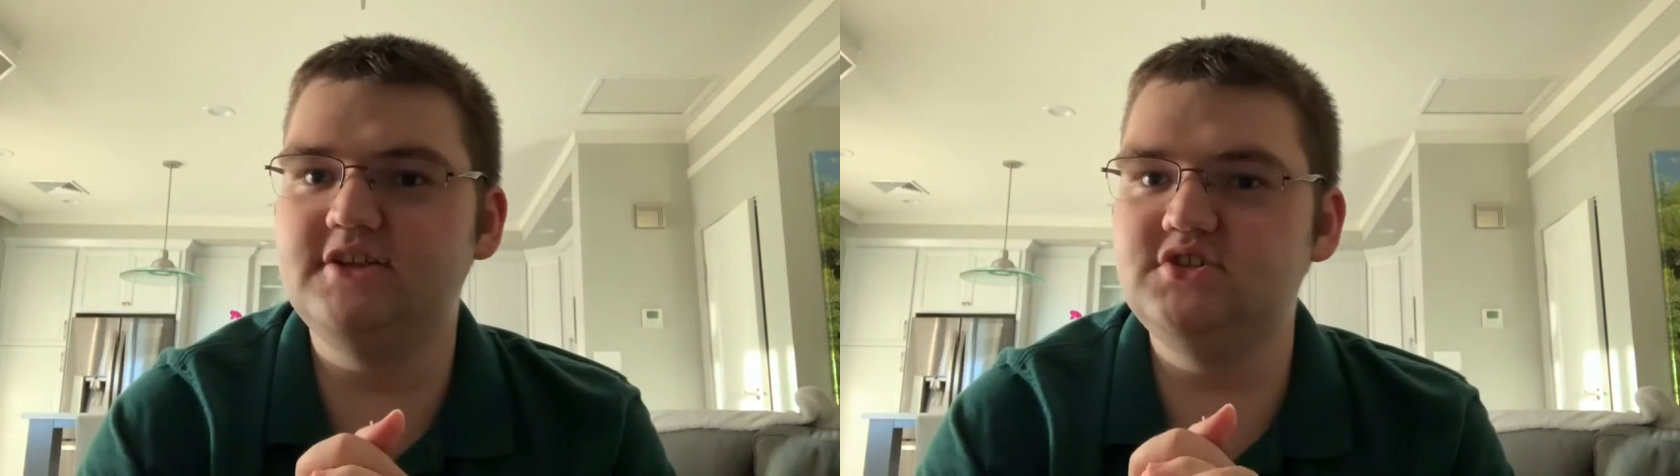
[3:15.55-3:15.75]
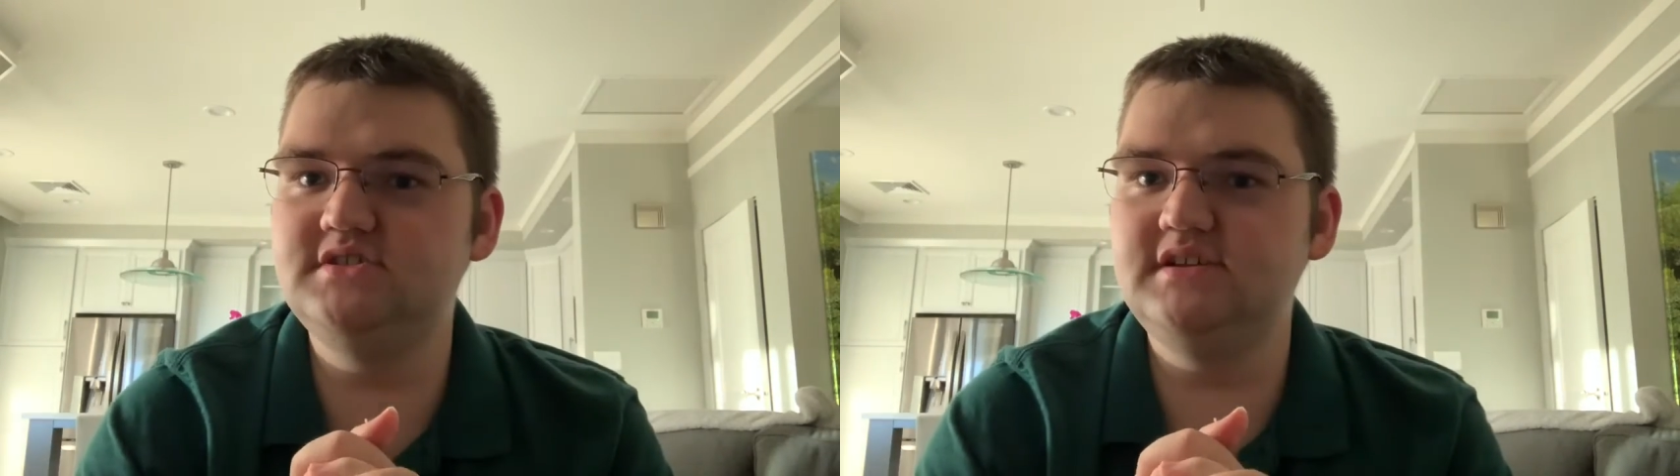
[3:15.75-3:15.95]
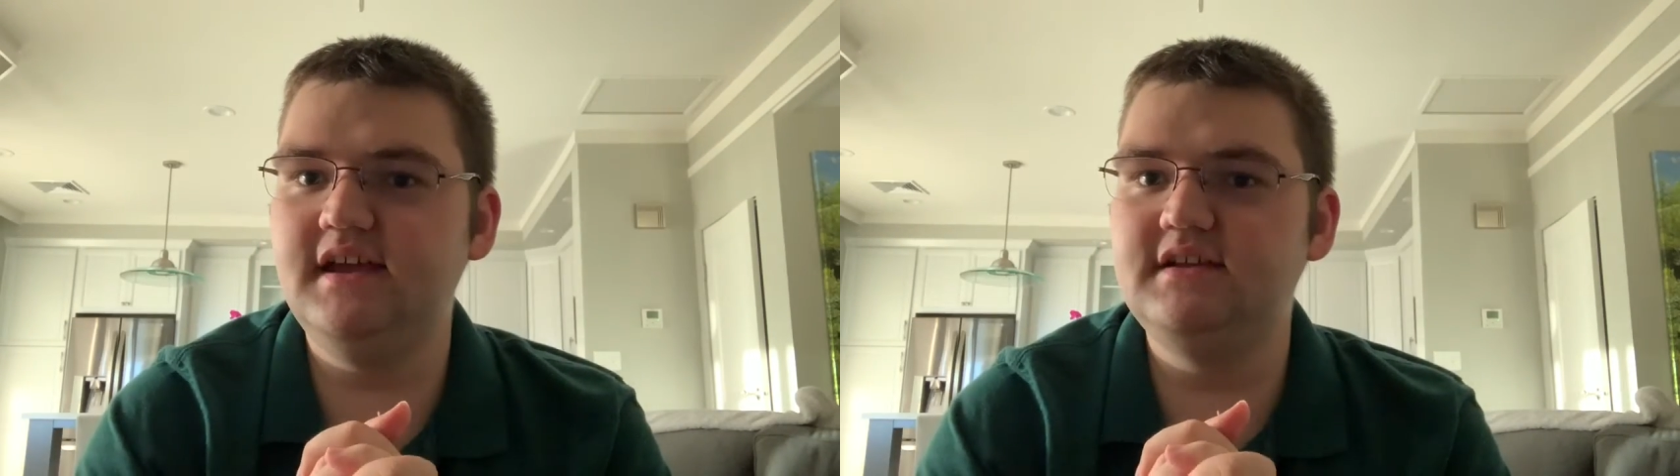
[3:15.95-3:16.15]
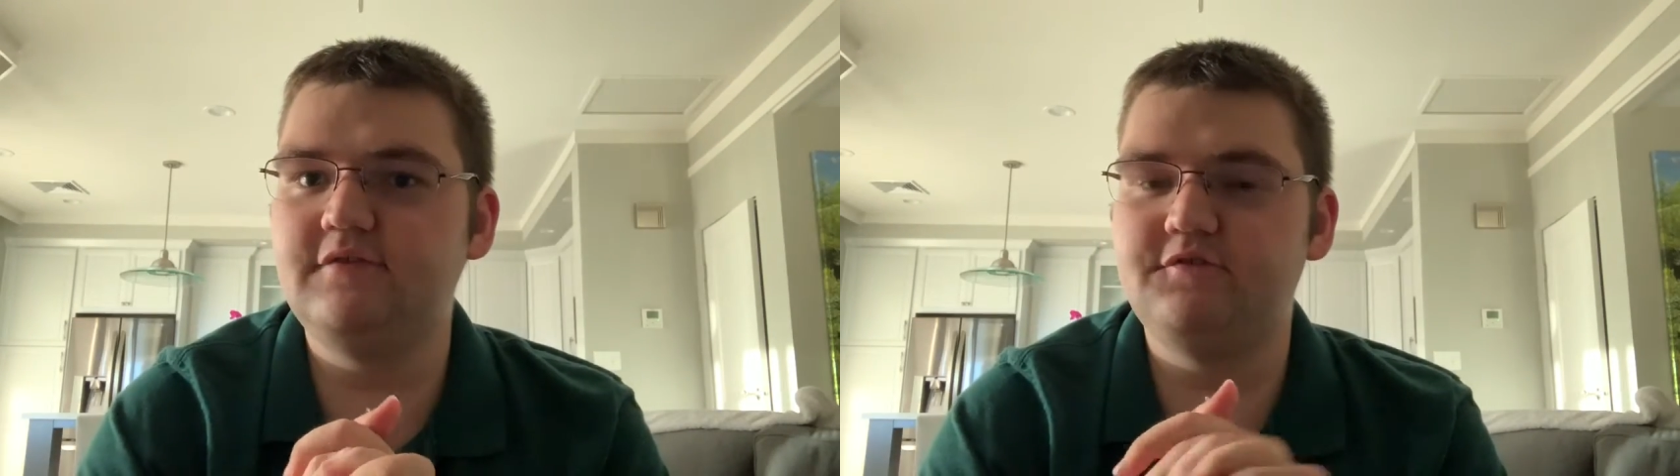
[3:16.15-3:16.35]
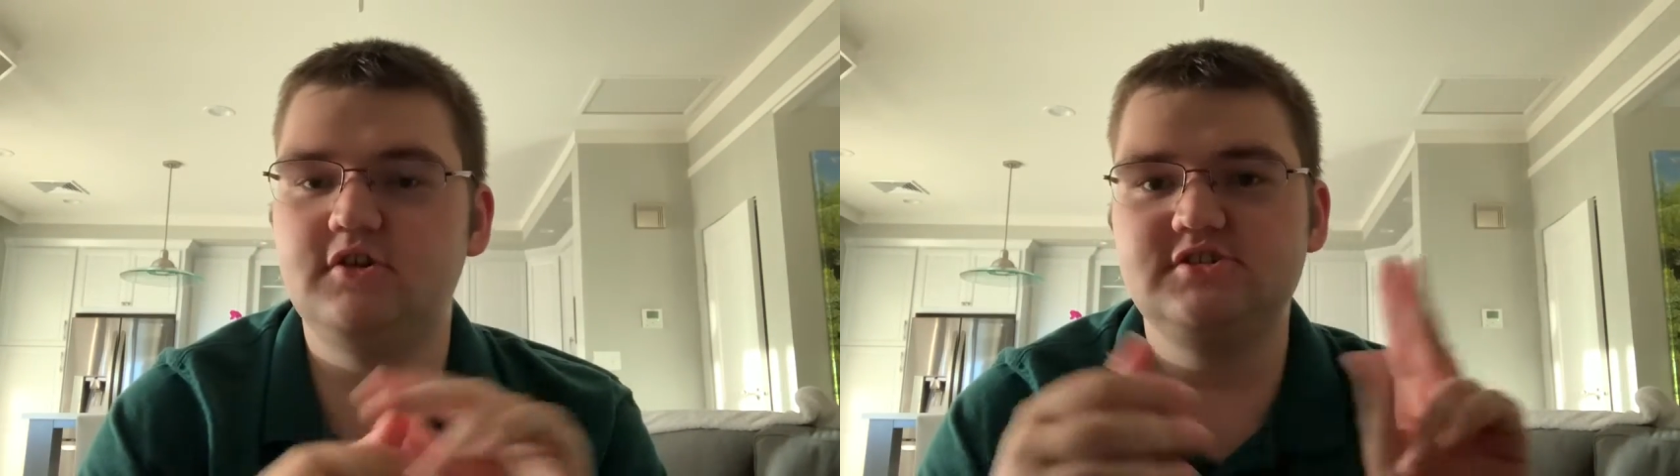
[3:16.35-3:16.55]
I just think in the
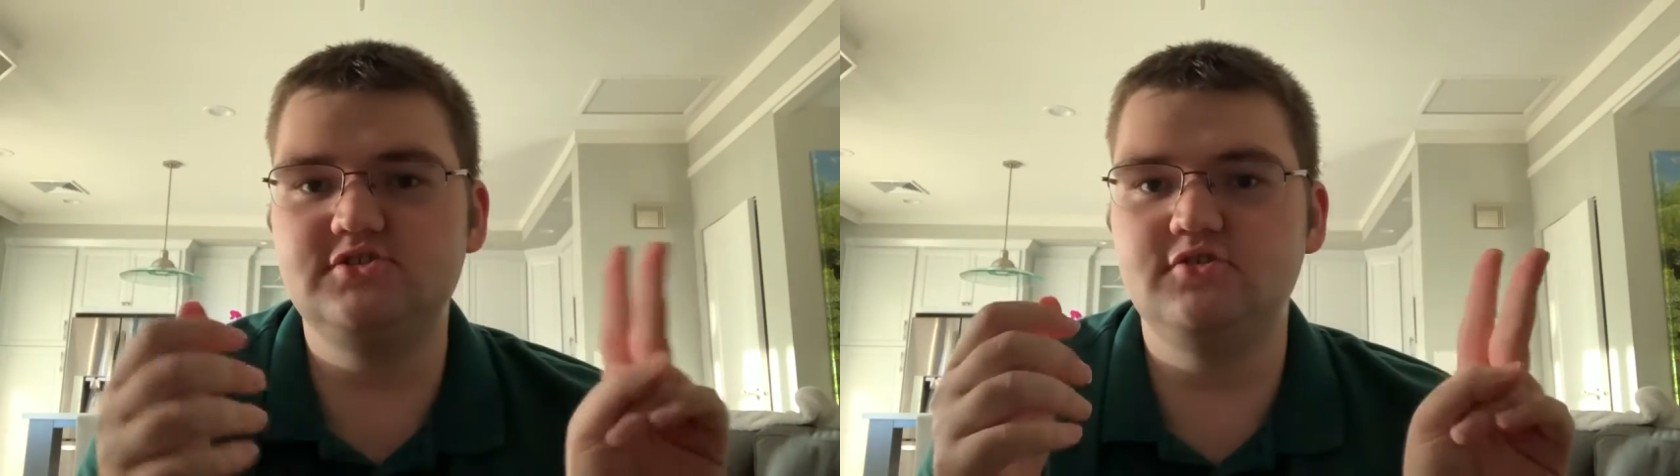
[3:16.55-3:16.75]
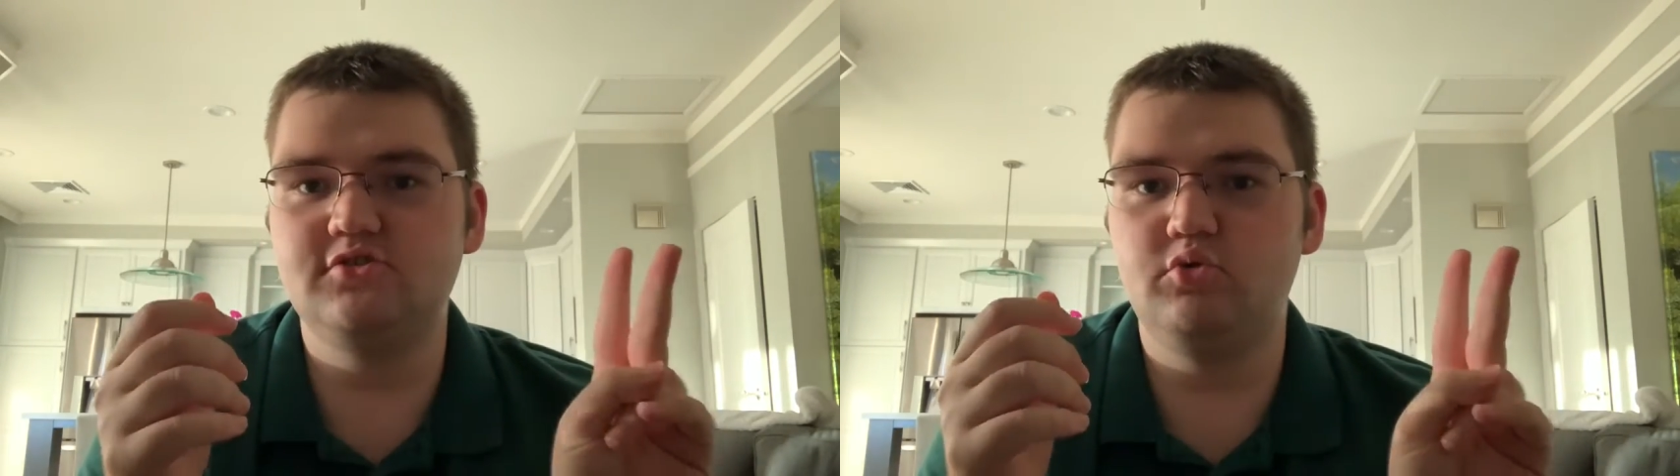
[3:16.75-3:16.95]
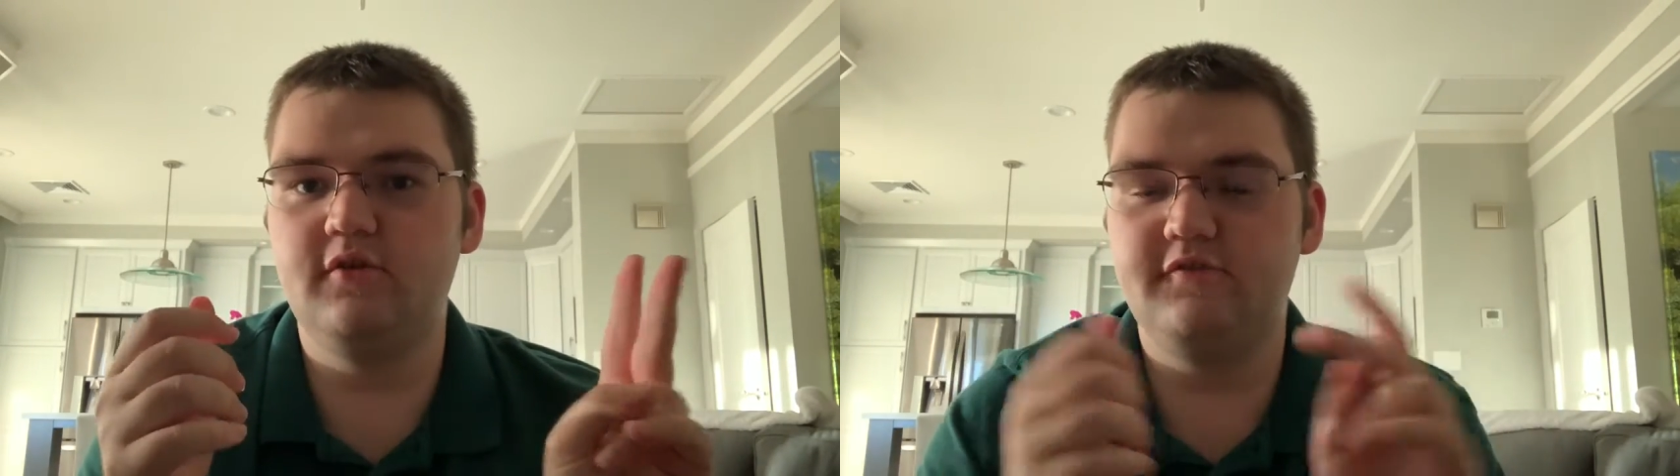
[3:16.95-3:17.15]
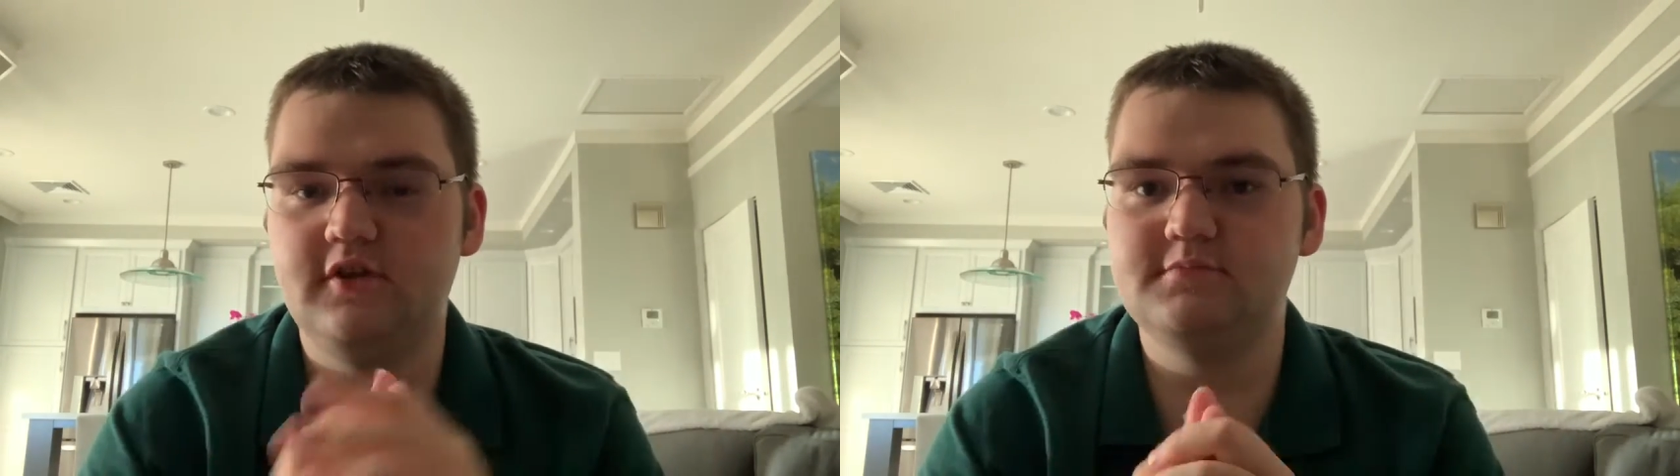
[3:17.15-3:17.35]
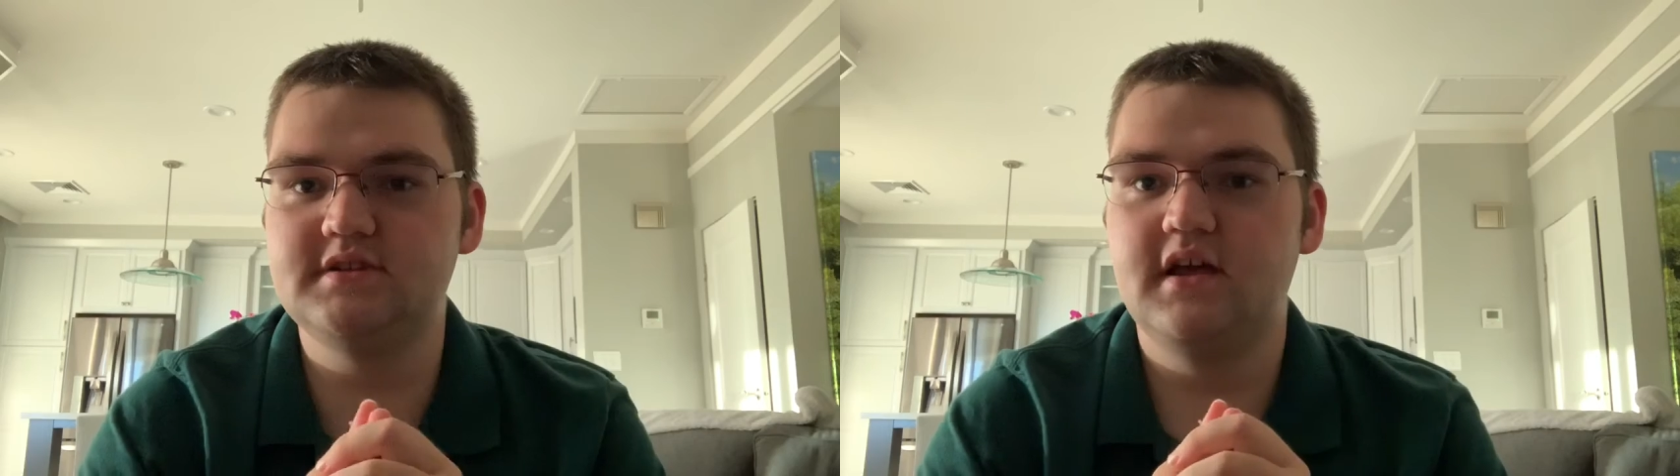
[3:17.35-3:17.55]
first two Thor
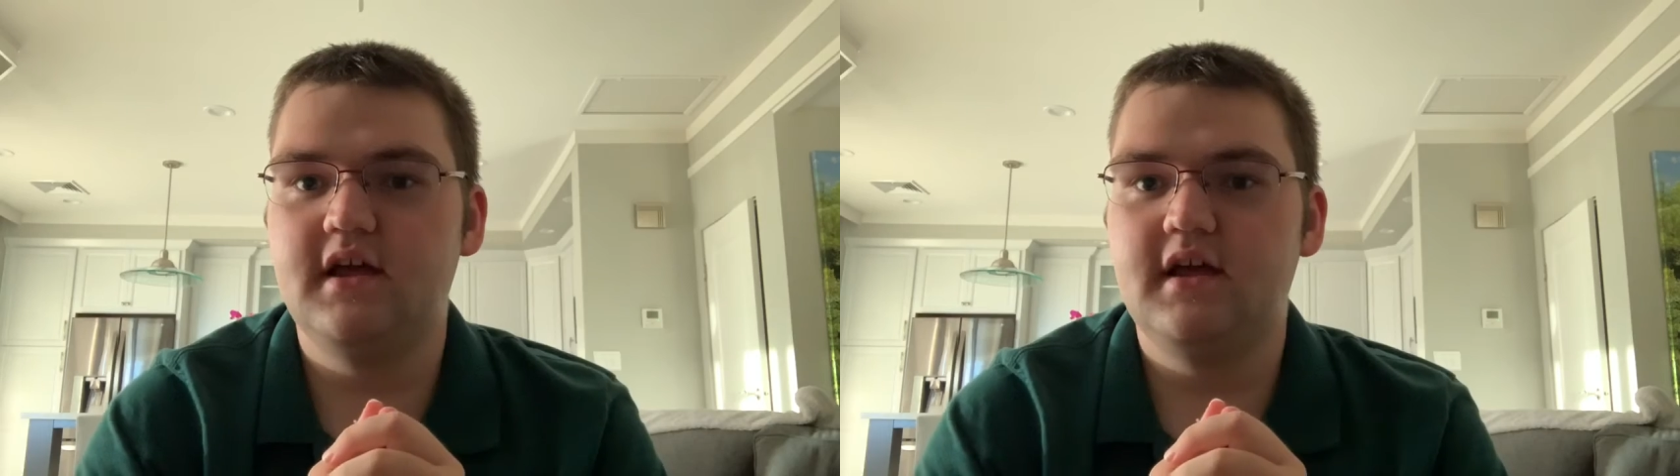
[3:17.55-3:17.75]
films,